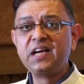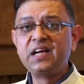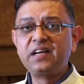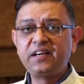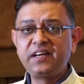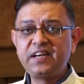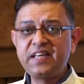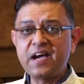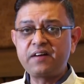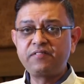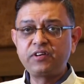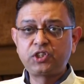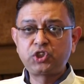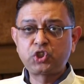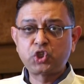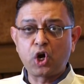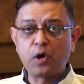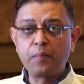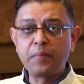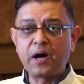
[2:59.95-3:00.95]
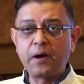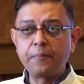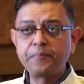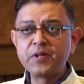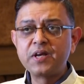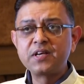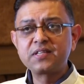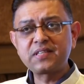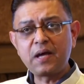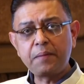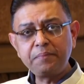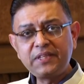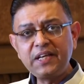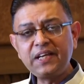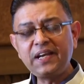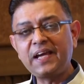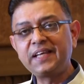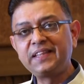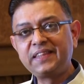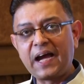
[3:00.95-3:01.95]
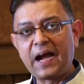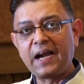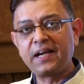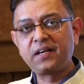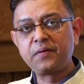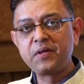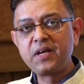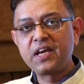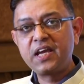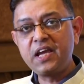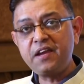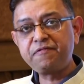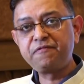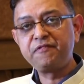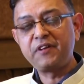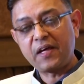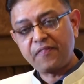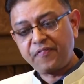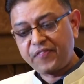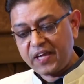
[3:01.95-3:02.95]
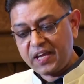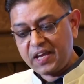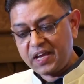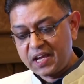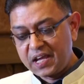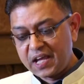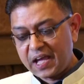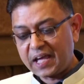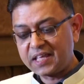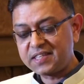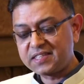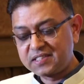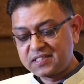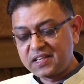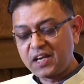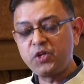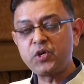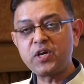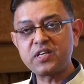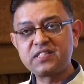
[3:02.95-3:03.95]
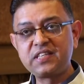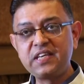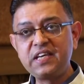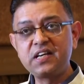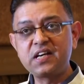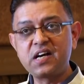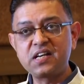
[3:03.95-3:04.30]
Did he have a trauma? Something like that. If nothing, and still you are seeing